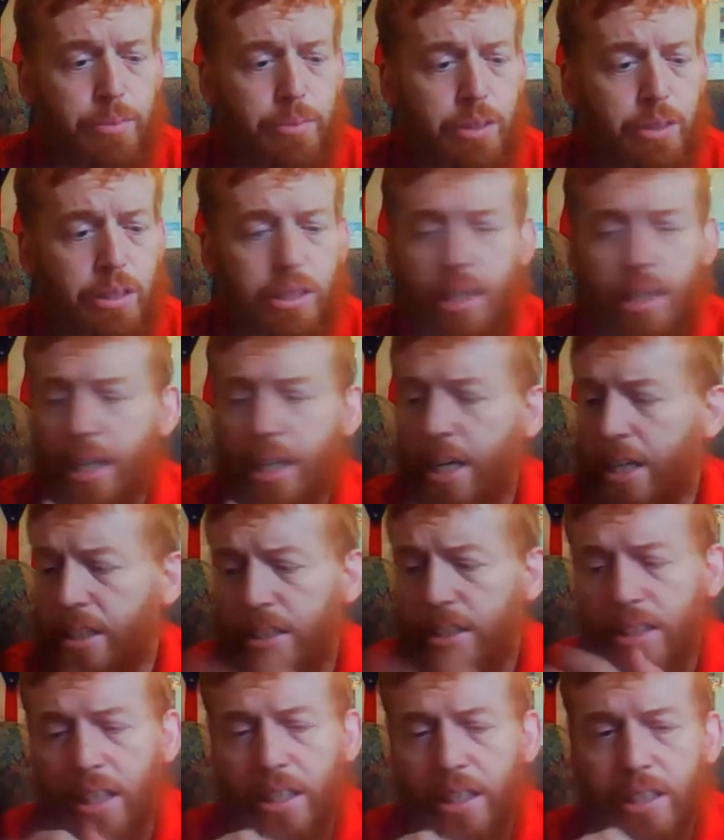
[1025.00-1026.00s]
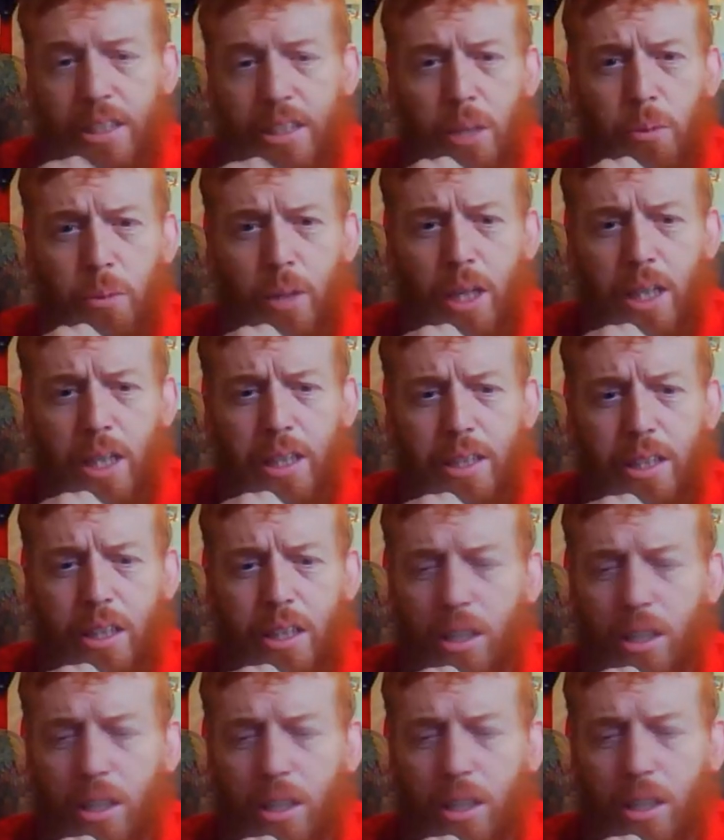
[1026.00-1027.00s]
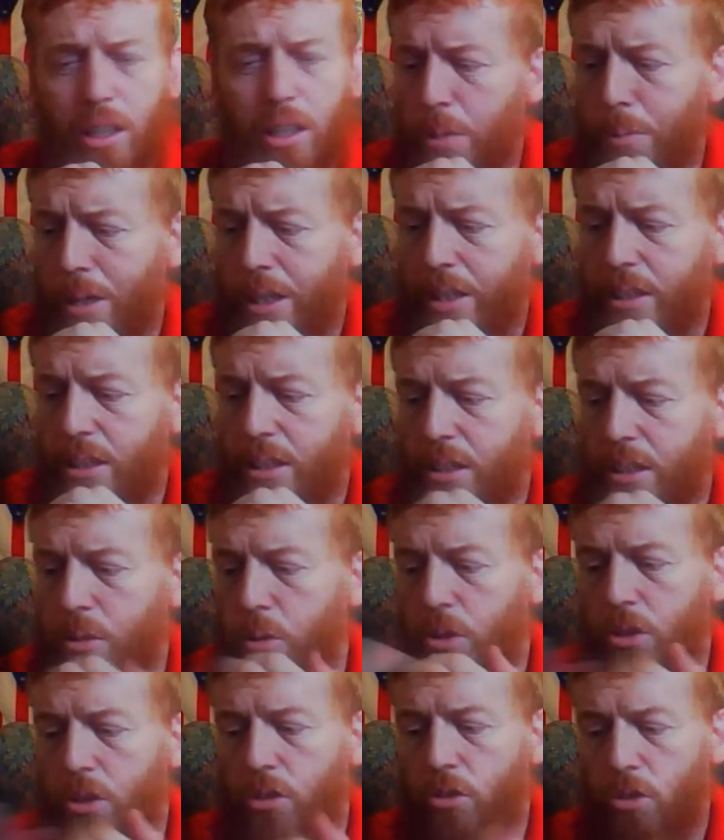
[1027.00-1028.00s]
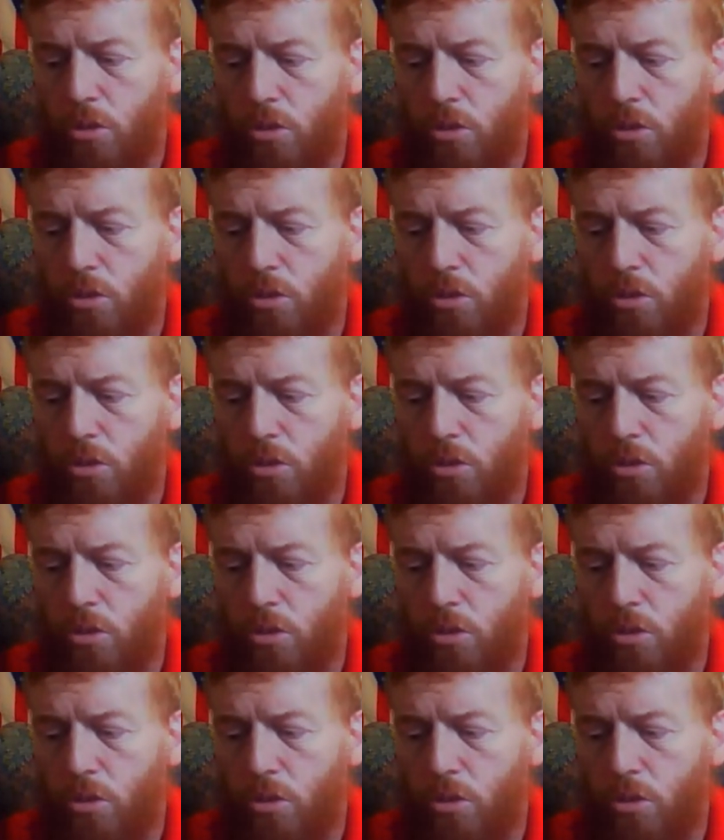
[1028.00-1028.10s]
yeah, I can see why a lot of the Americans would